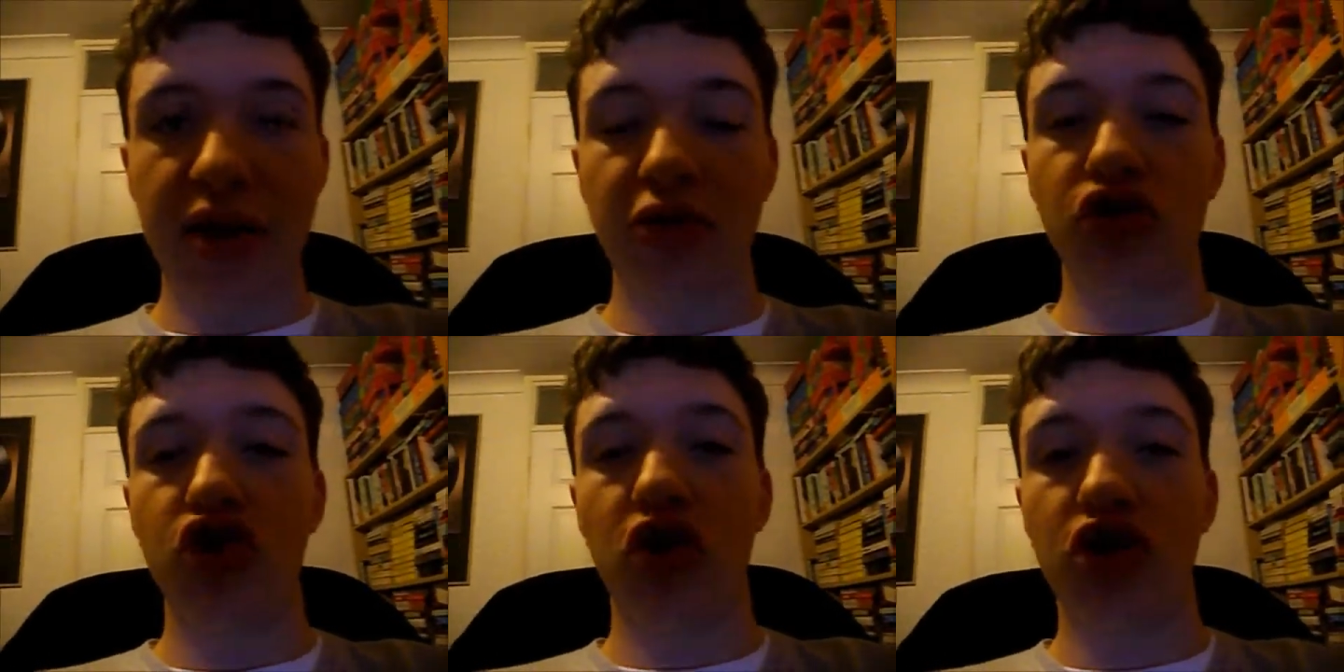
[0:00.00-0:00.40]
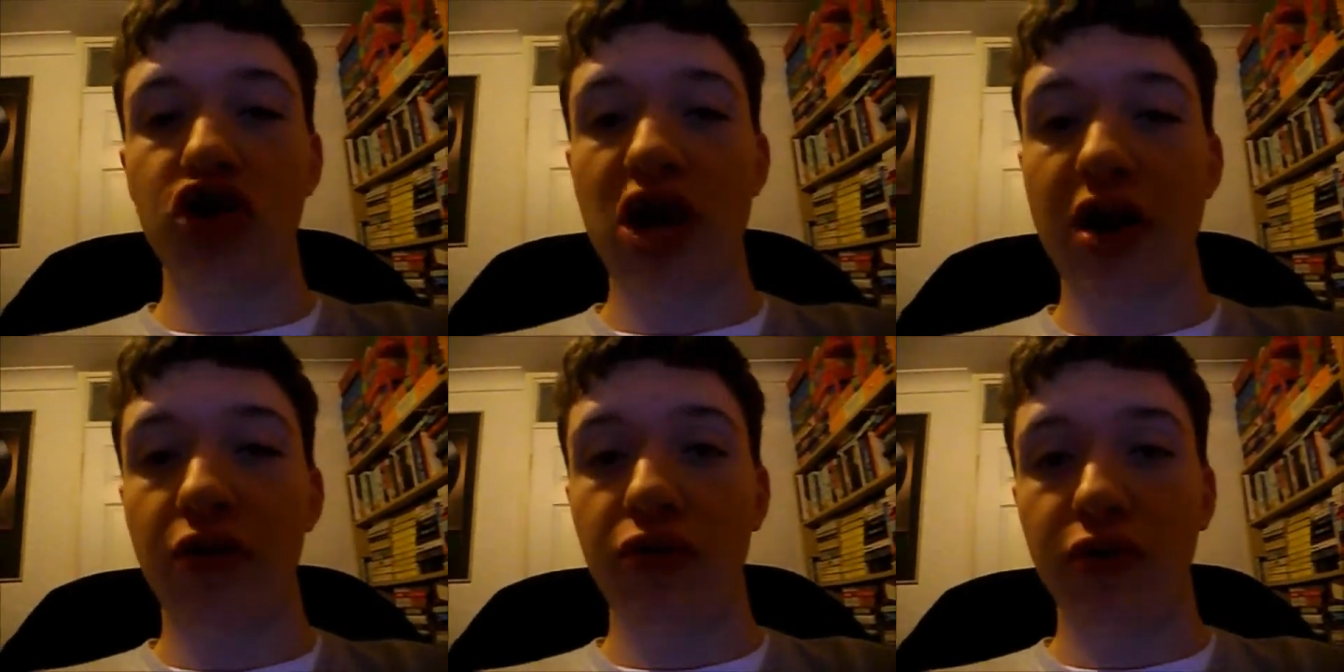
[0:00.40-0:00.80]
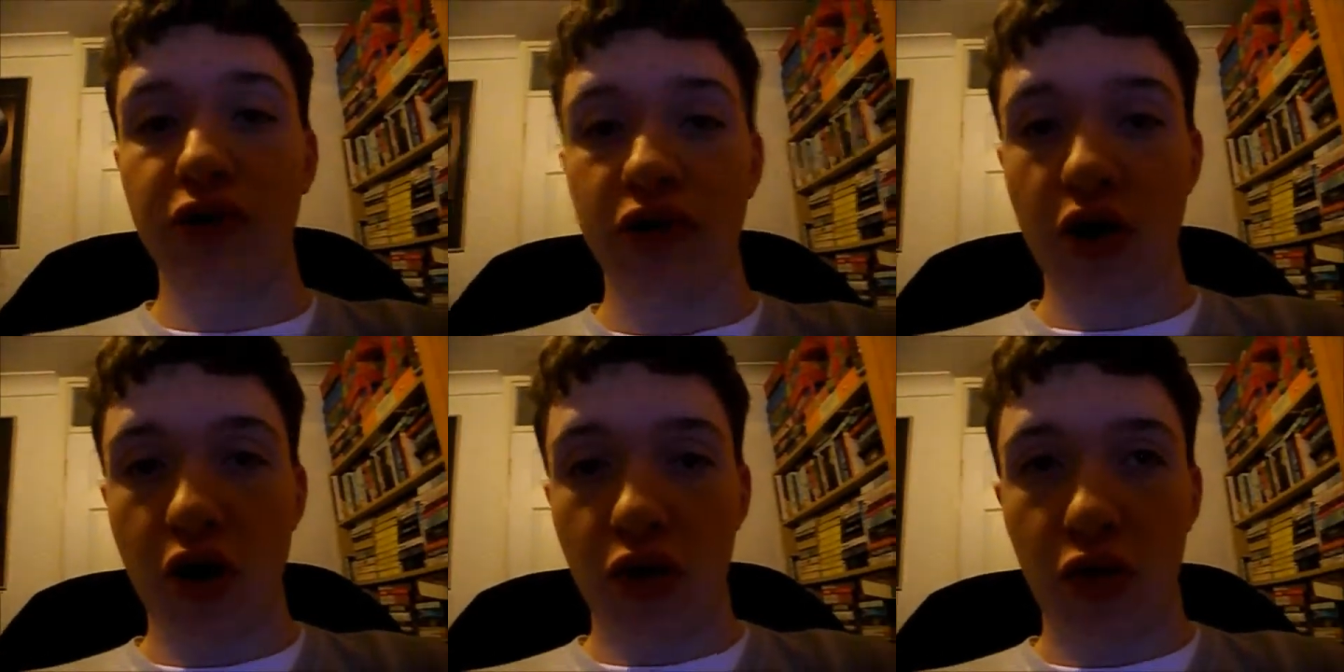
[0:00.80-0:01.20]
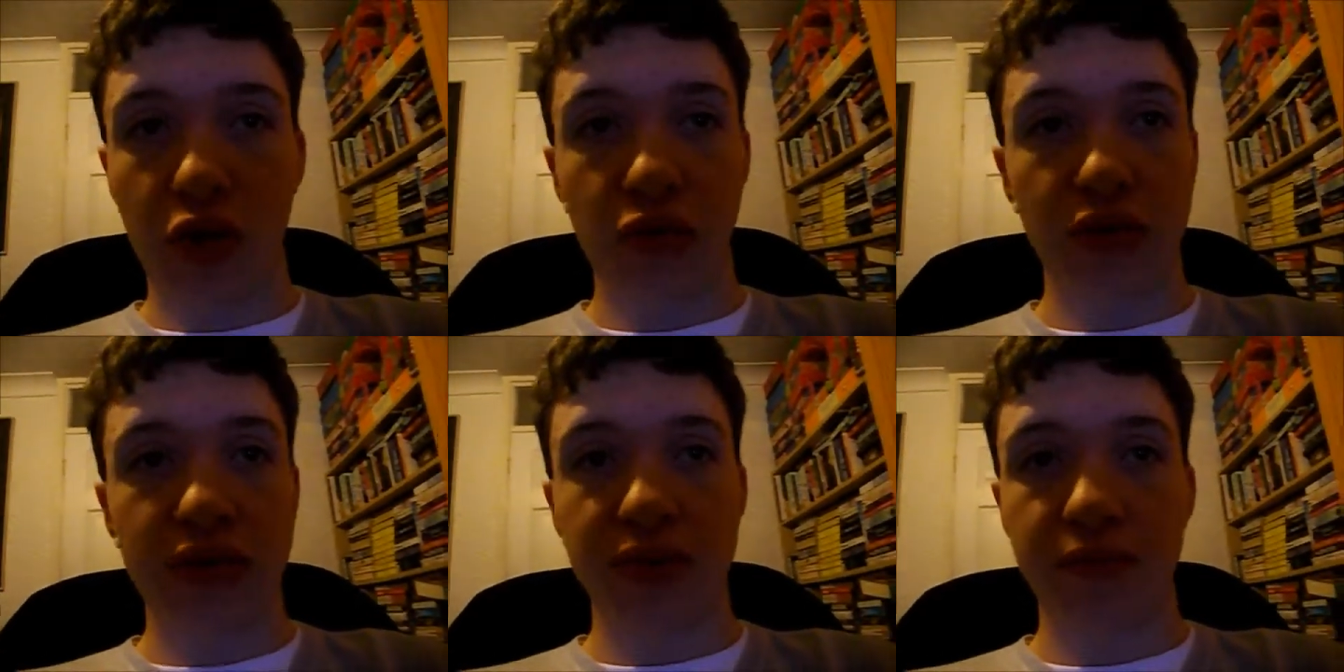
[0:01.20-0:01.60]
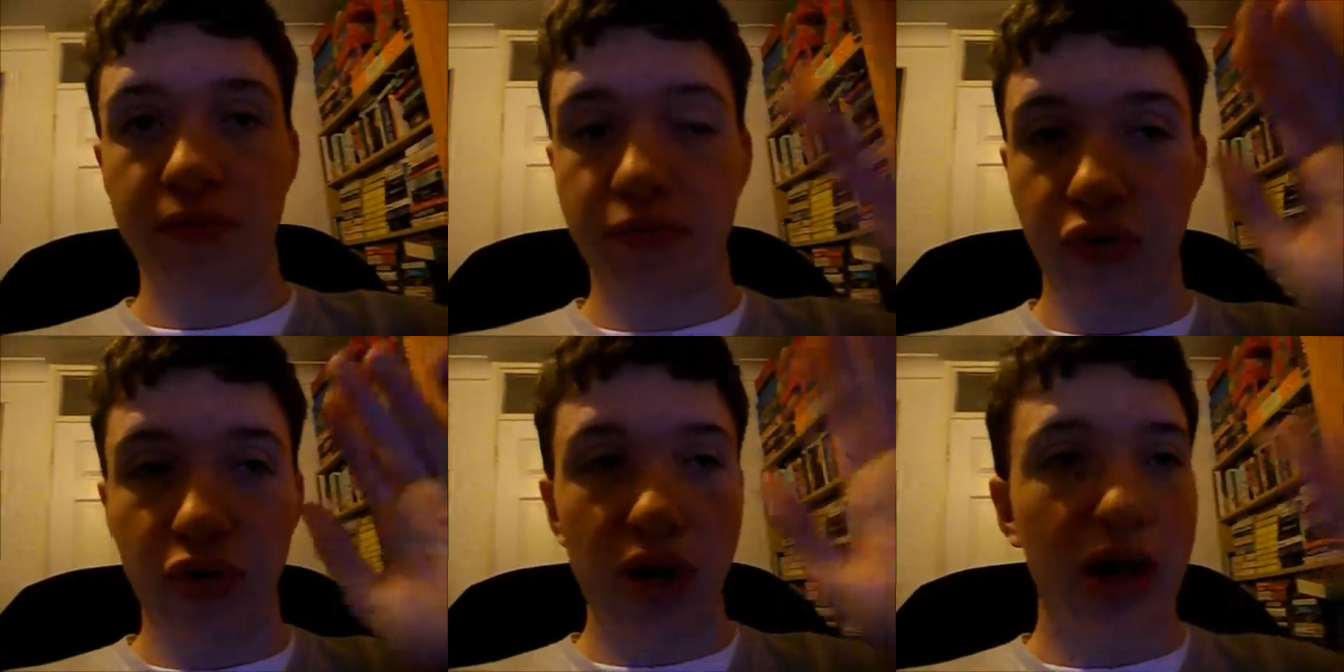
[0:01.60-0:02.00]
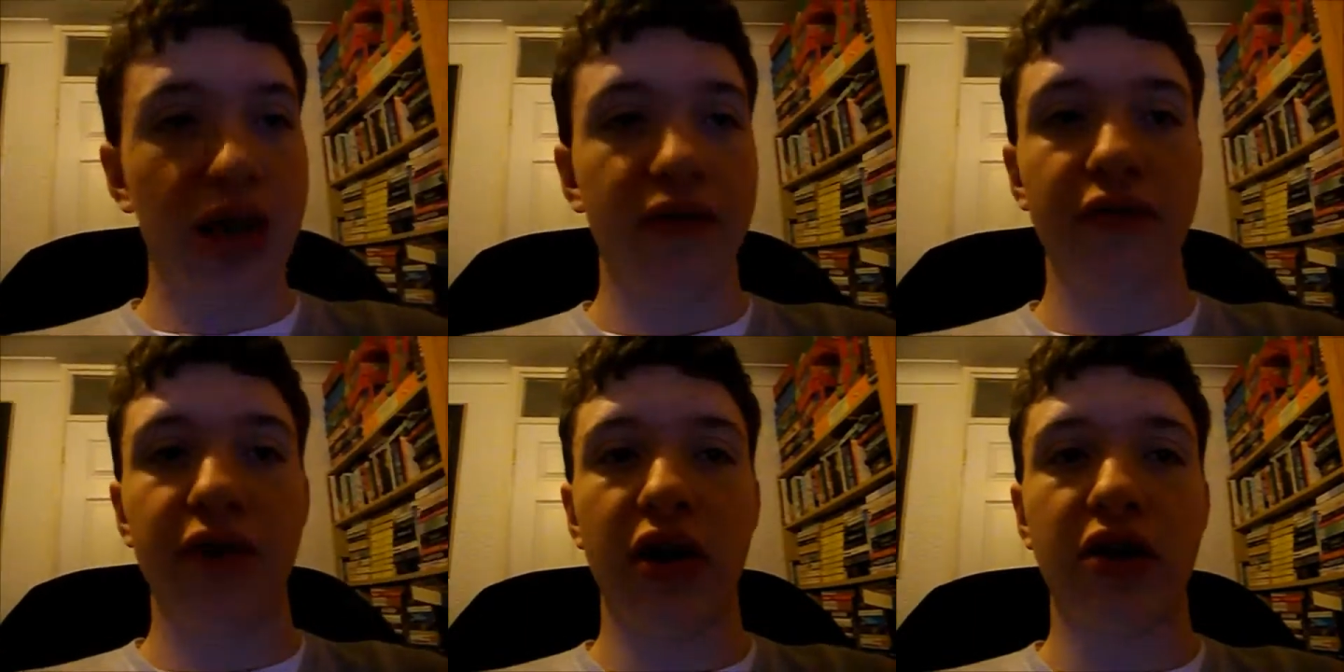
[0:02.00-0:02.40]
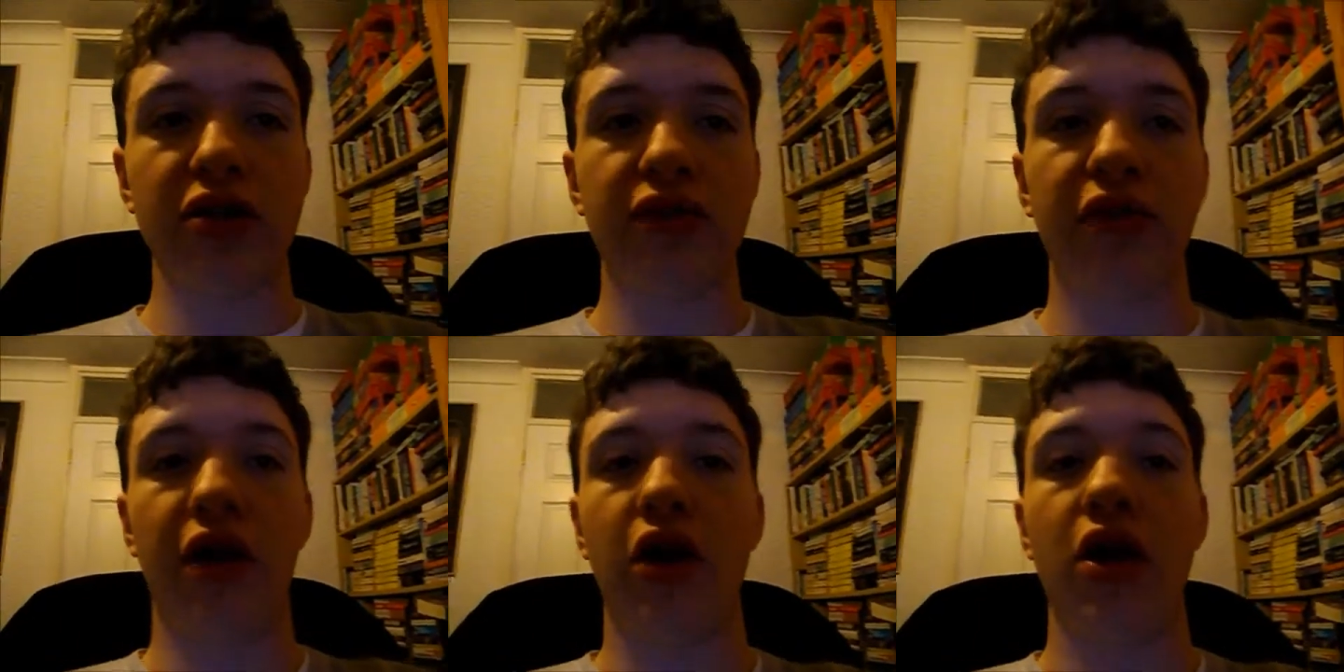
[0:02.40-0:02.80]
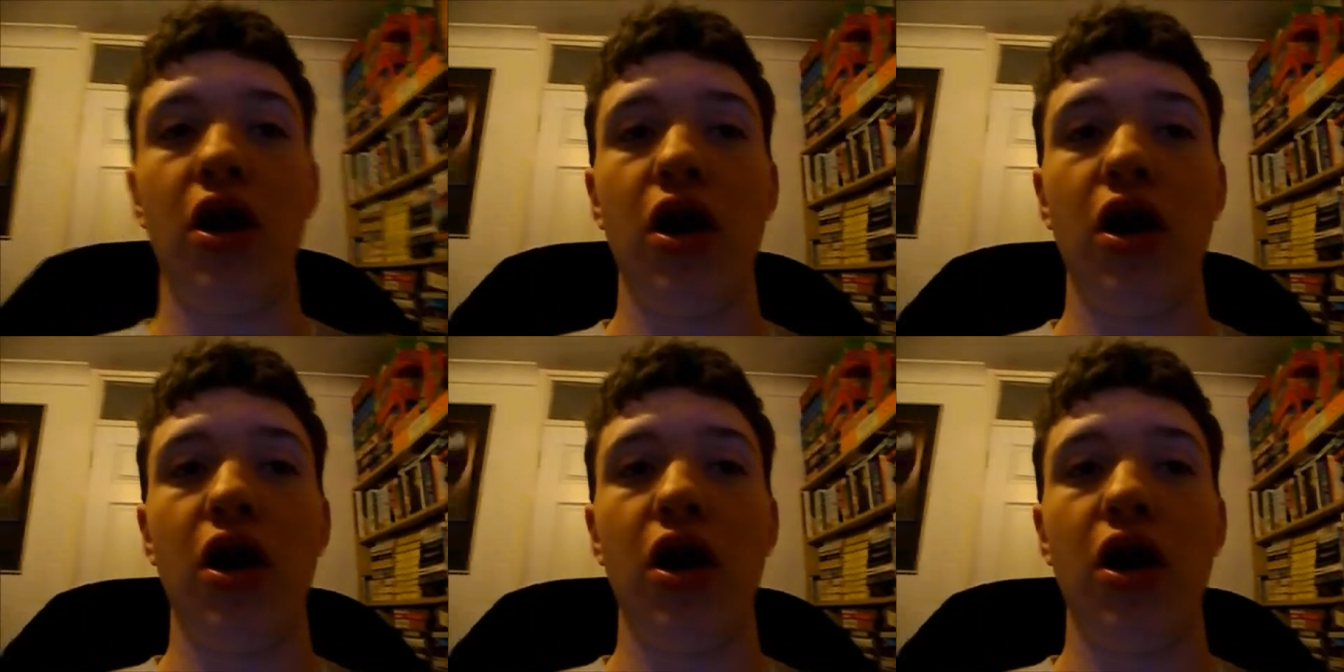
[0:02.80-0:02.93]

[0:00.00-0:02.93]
Now, Jean-Jacques Rousseau, who was a brilliant philosopher,